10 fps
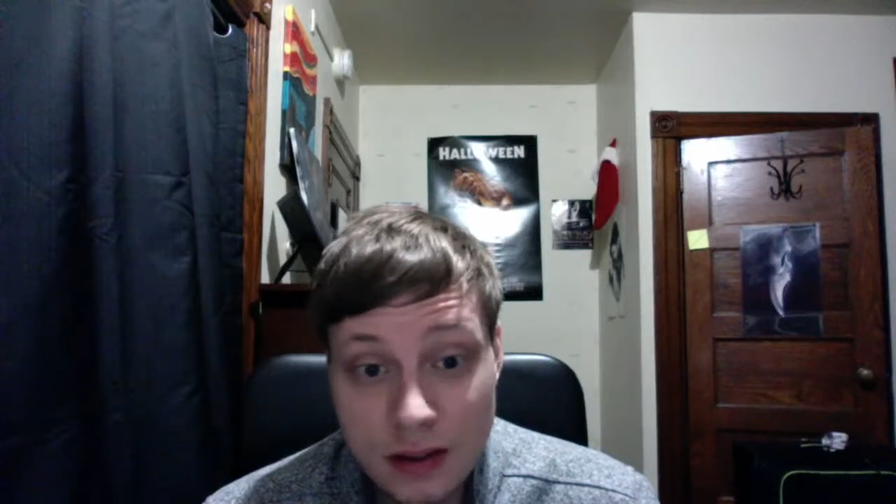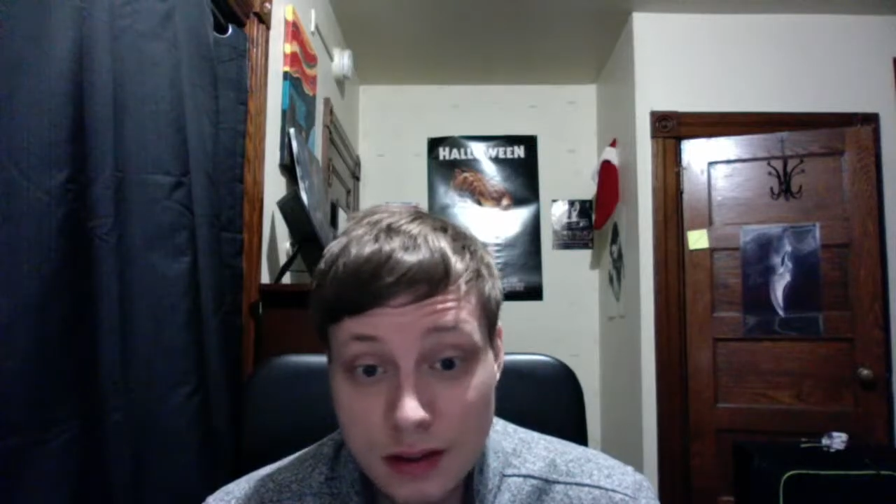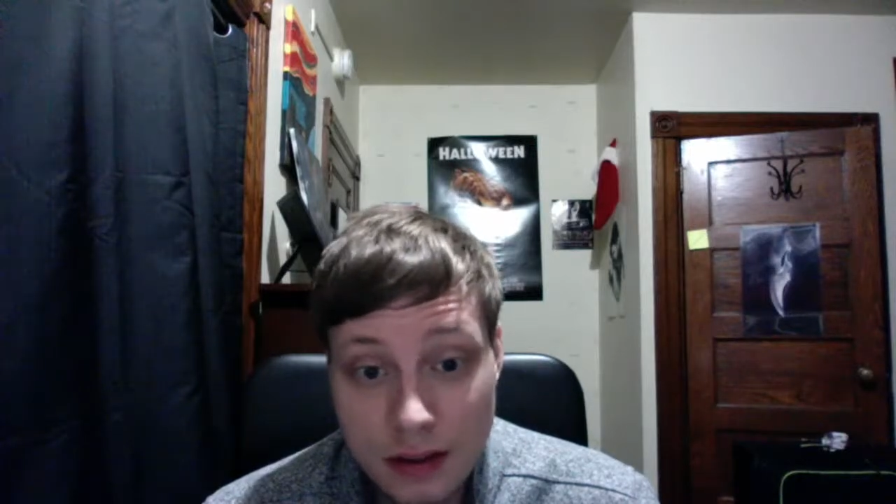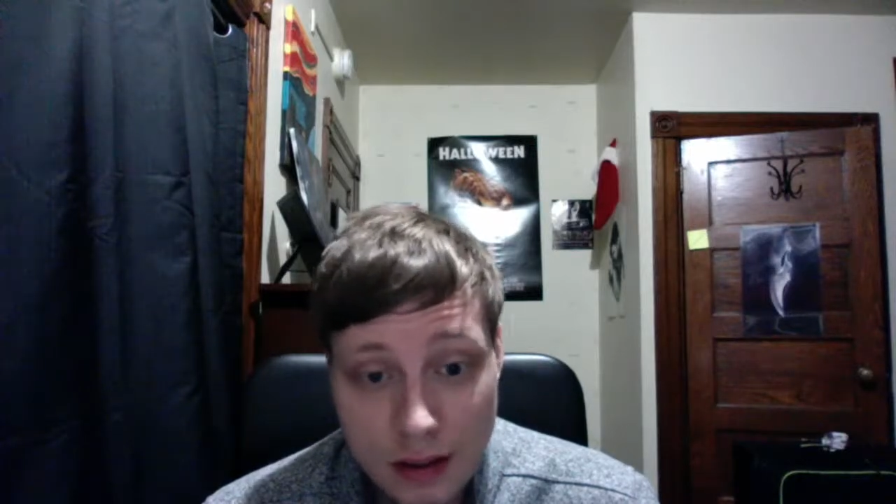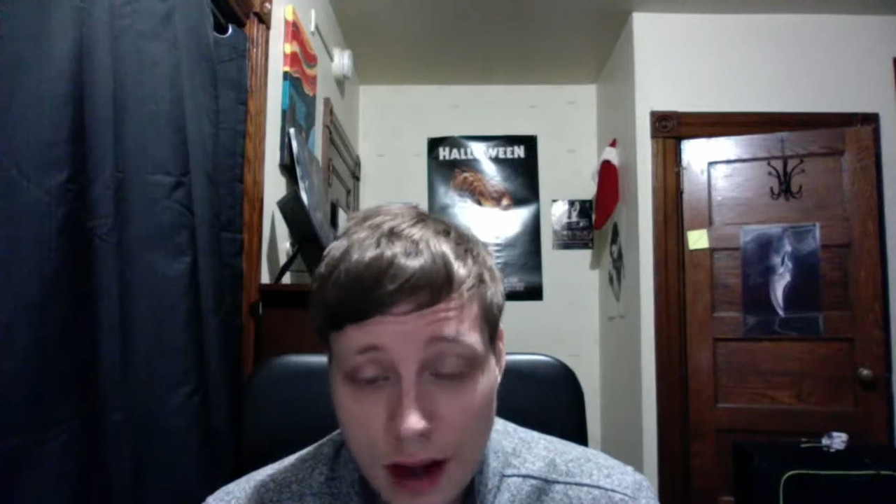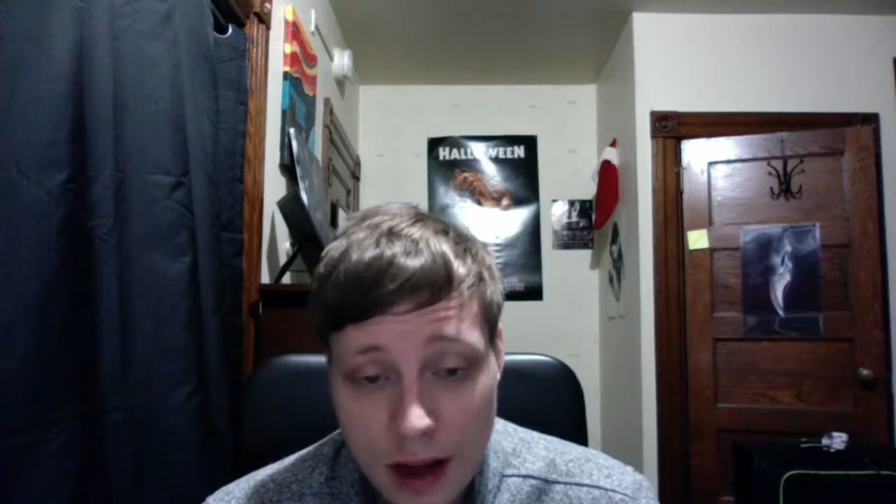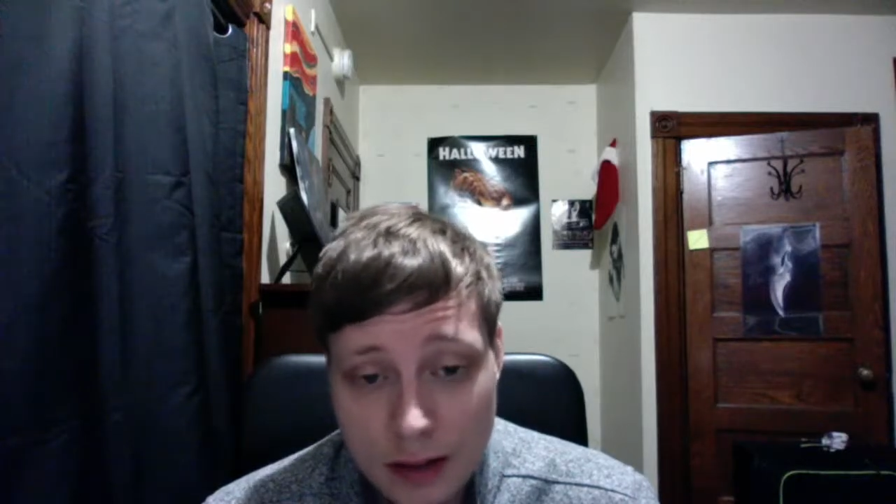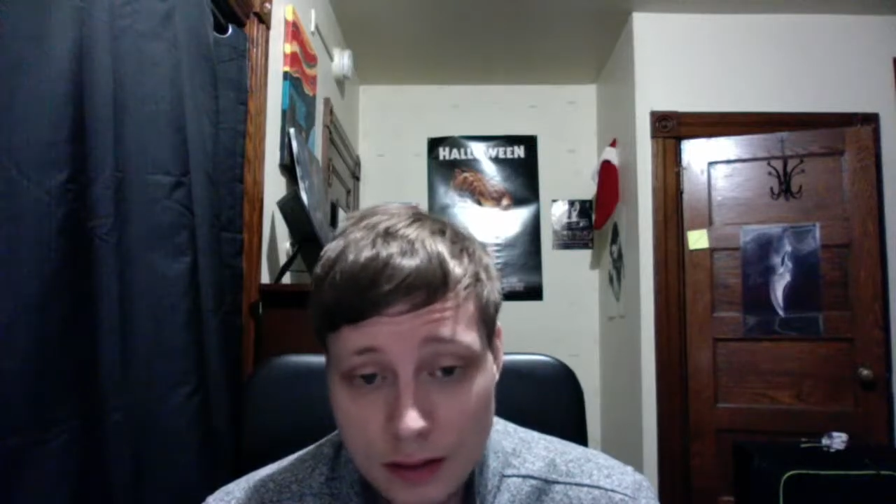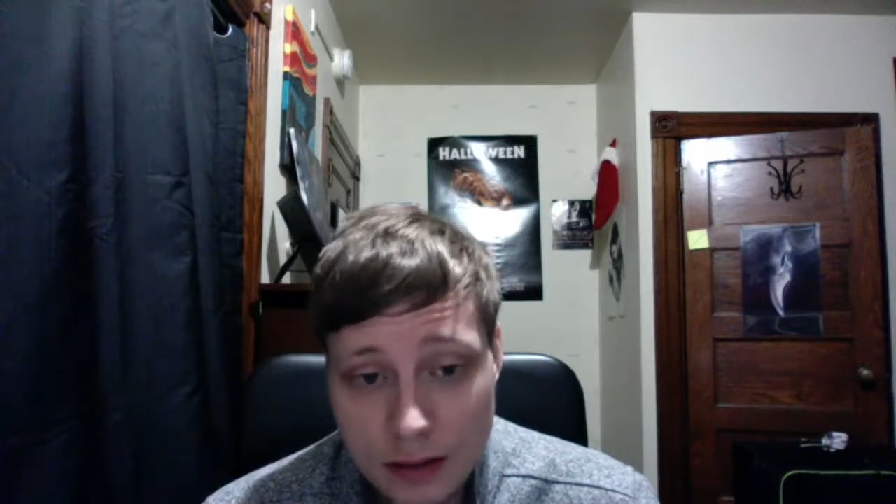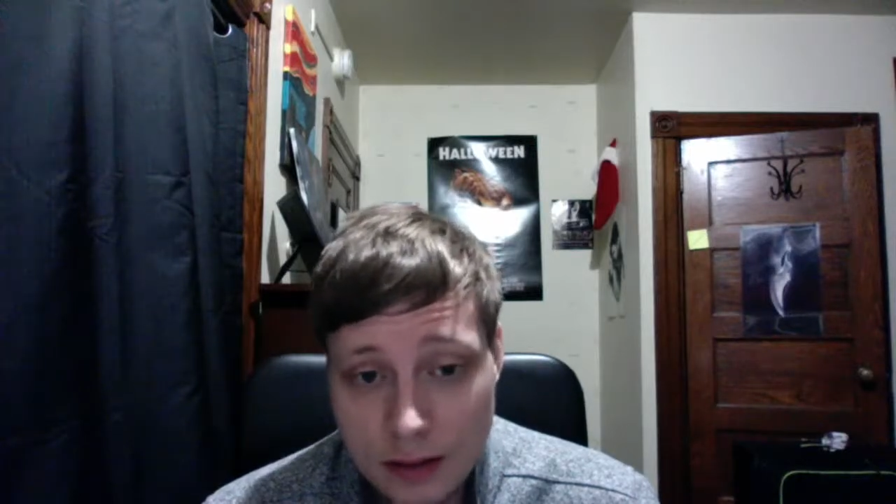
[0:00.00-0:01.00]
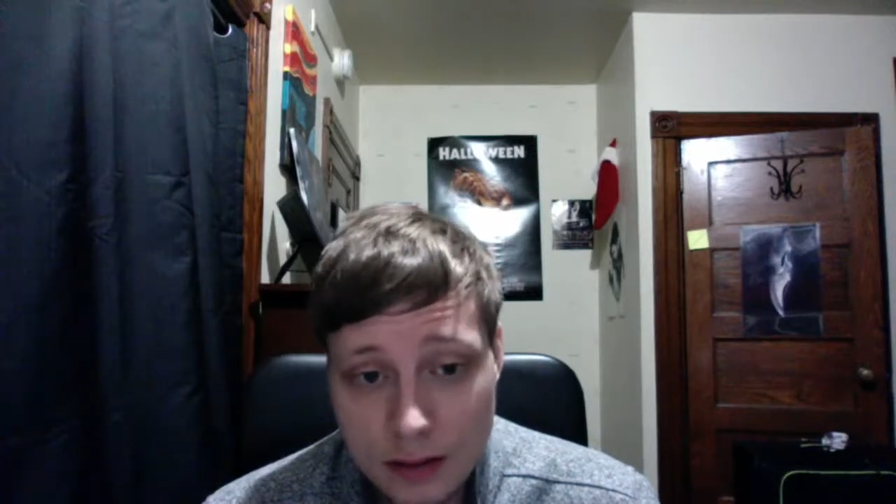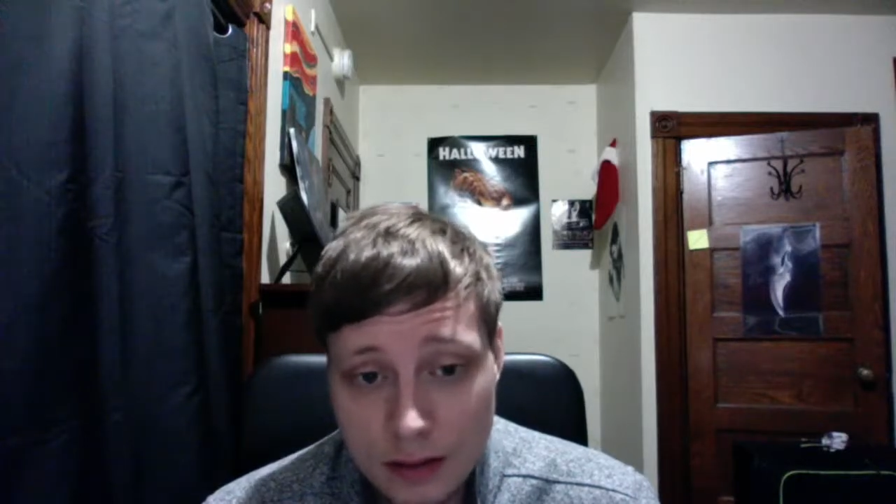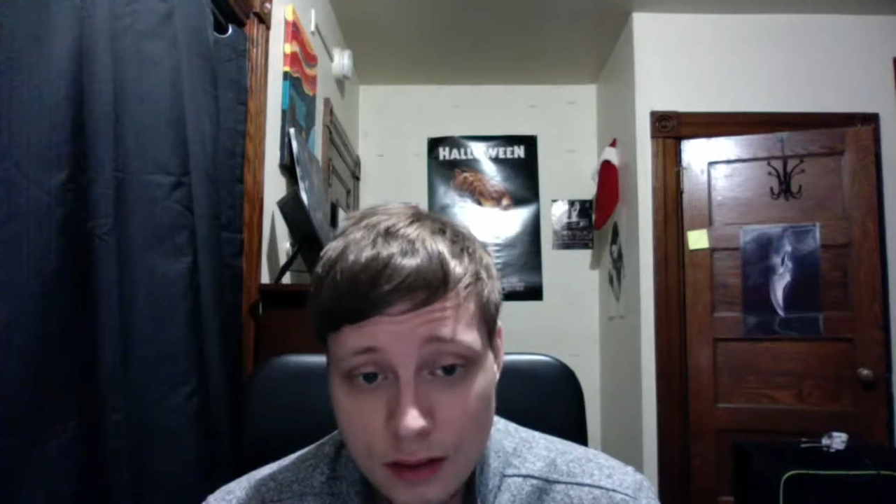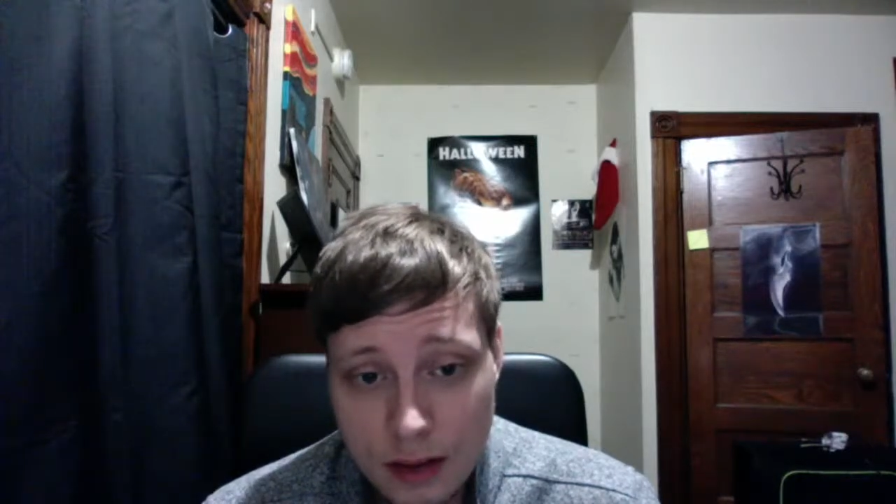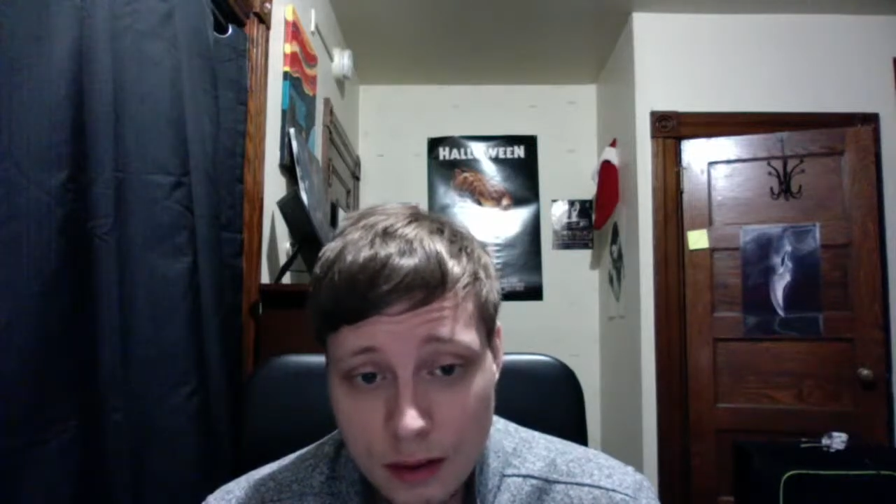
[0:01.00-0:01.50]
not,
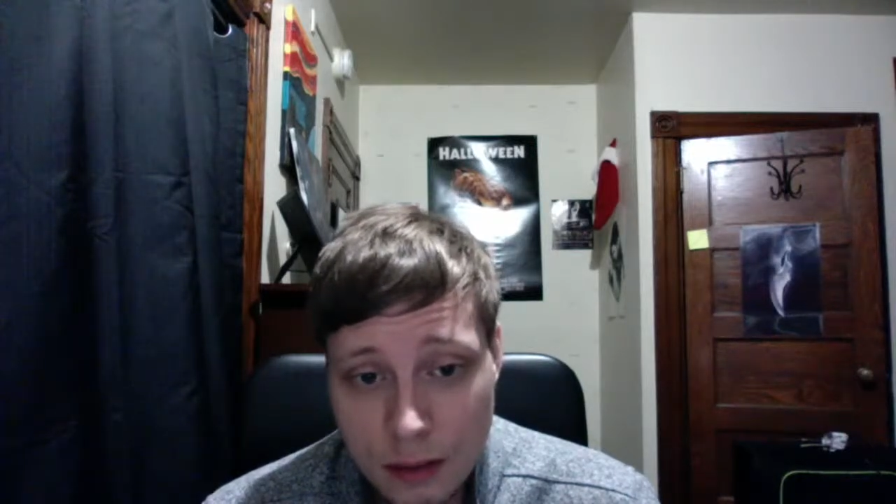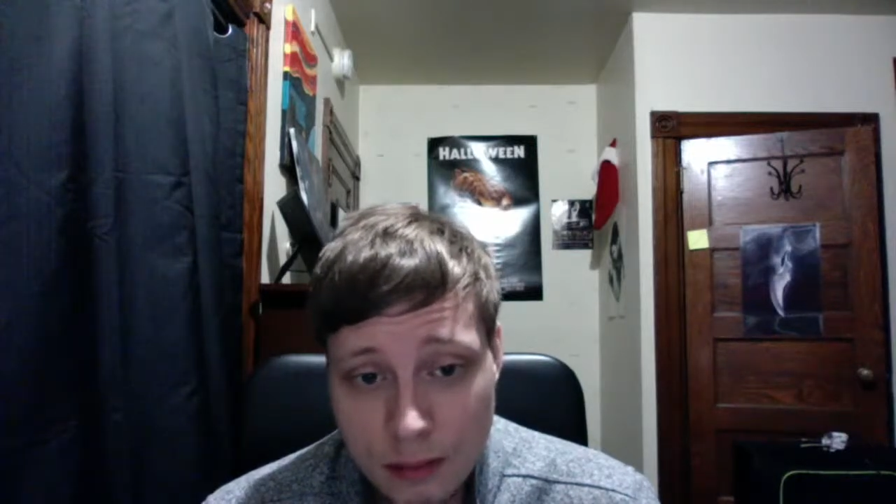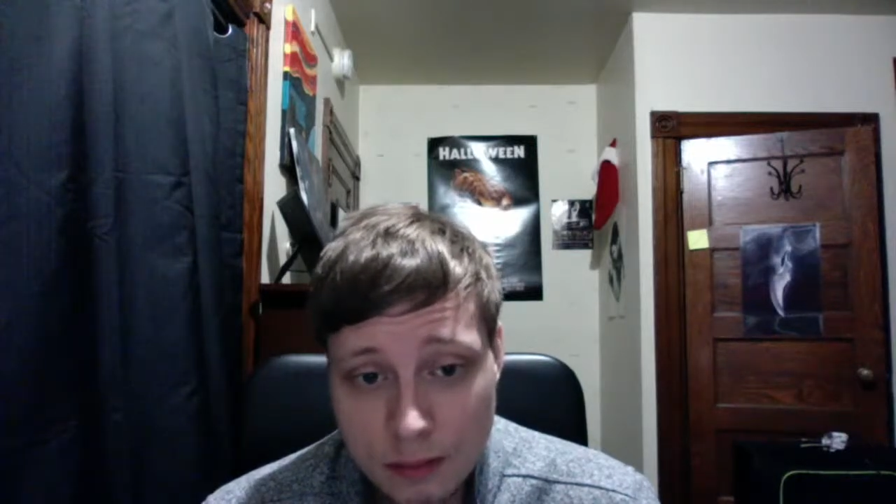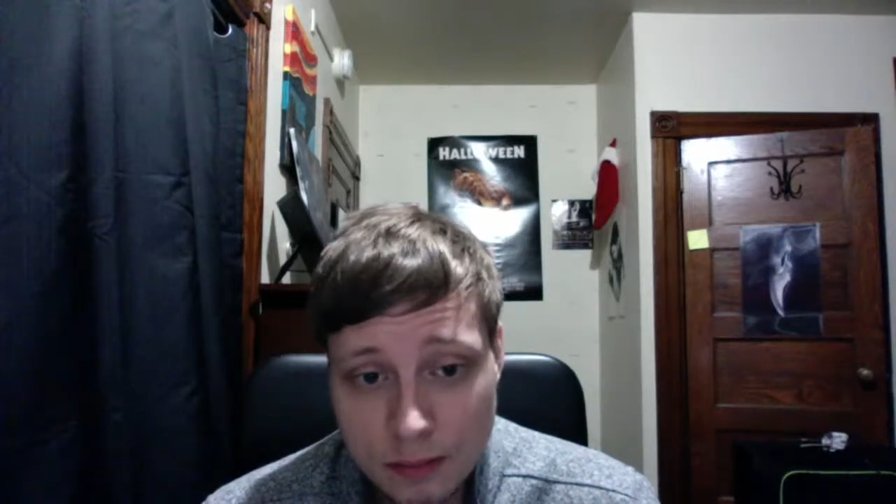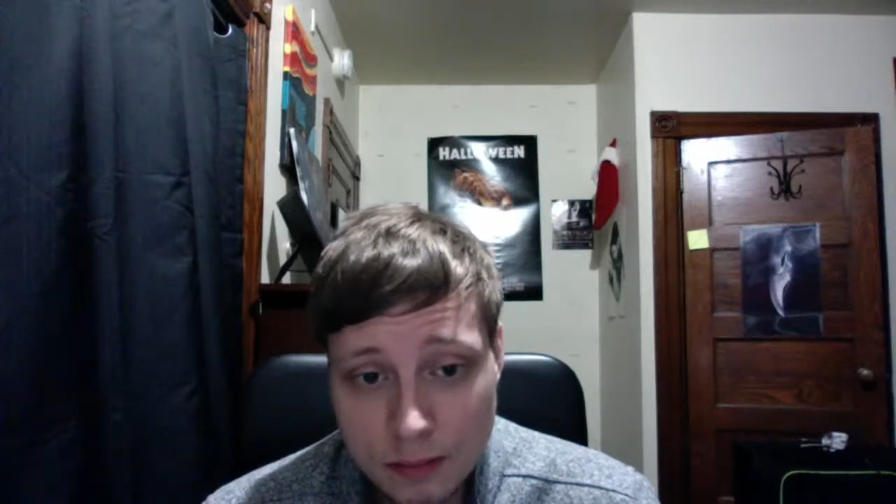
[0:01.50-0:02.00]
um,